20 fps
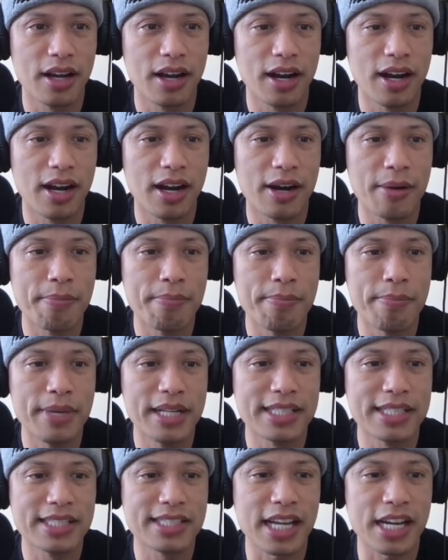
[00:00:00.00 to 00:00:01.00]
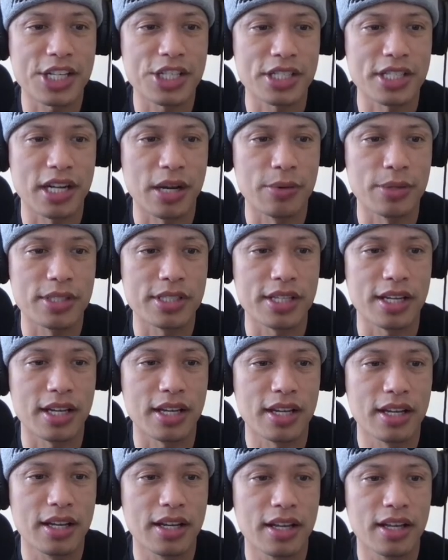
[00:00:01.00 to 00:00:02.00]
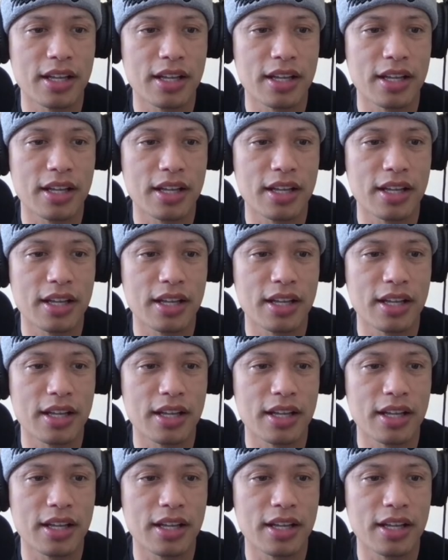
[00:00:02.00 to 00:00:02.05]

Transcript: Uh, mid-section, I would say.